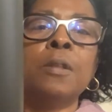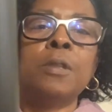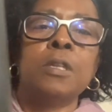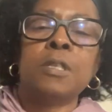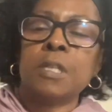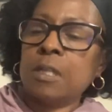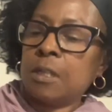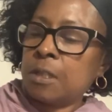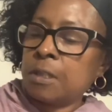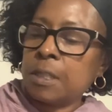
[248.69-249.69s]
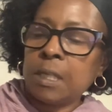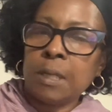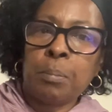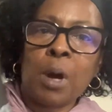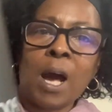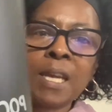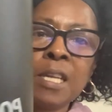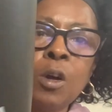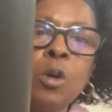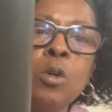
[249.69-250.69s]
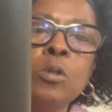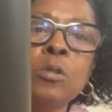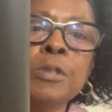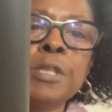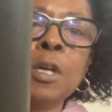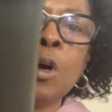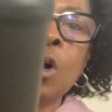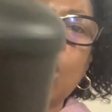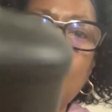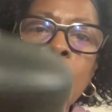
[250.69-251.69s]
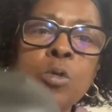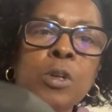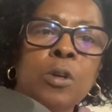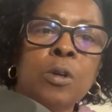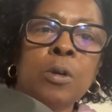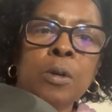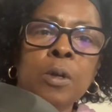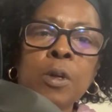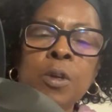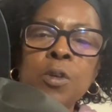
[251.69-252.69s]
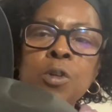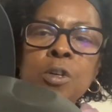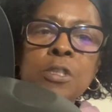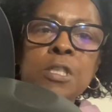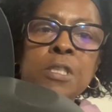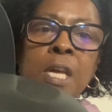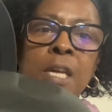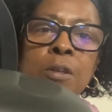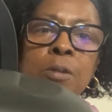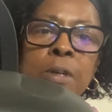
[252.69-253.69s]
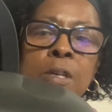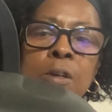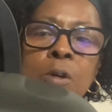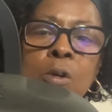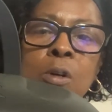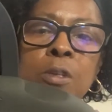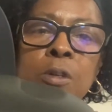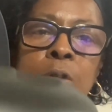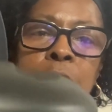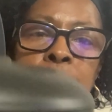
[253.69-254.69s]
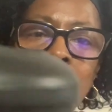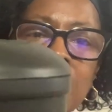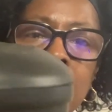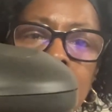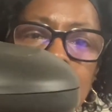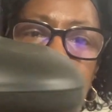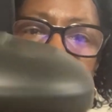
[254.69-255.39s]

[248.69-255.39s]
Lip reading: This is the pocket hose holder. You hook this handle here on your spigot.